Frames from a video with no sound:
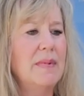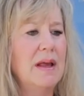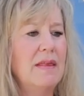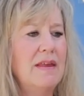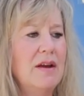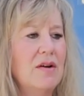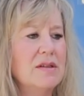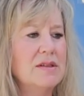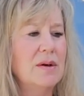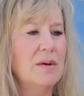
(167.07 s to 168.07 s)
They
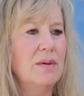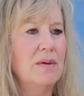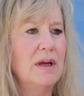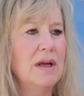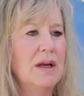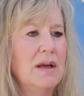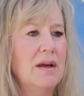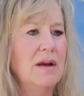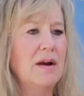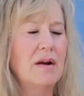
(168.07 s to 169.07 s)
also
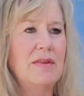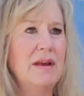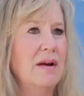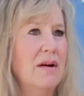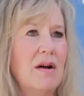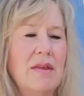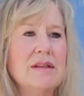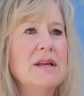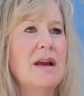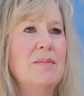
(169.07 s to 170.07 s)
are there all
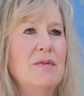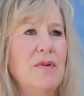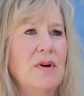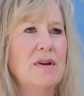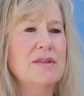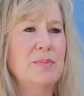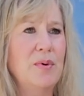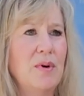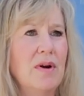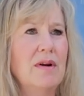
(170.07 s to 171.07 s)
the time for
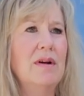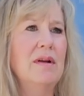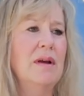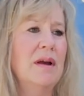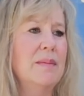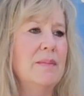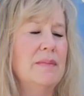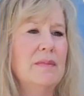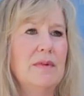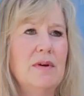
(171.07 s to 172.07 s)
support,
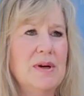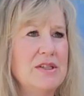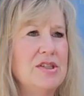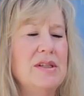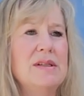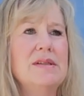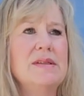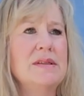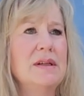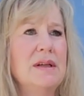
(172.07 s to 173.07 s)

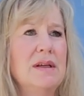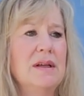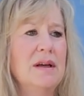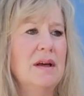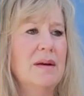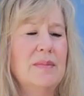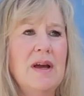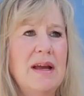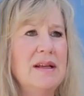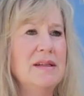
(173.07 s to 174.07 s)
questions,
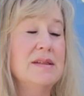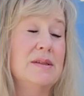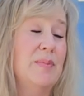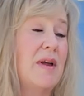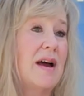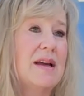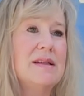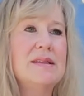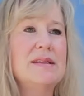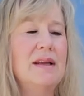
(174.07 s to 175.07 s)
guidance,
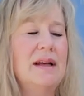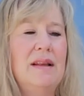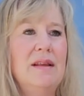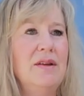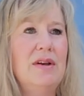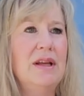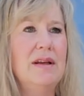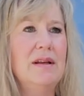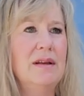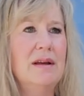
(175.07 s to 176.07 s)
supplies, anything you
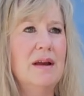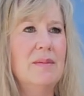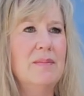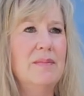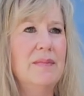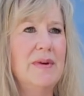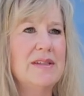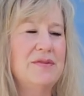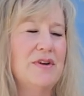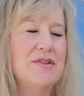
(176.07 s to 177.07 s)
need.
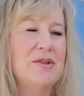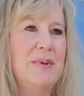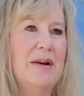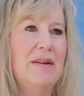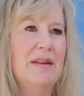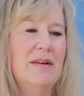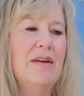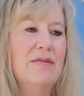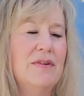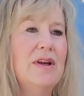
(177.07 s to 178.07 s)
As a foster parent, they're
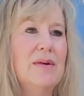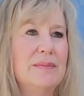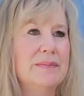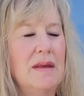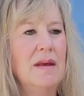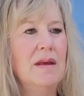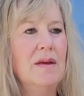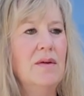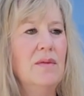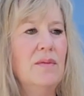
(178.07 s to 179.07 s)
there for you.
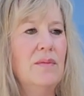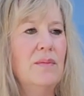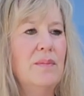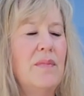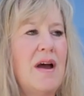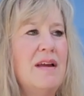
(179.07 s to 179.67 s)
My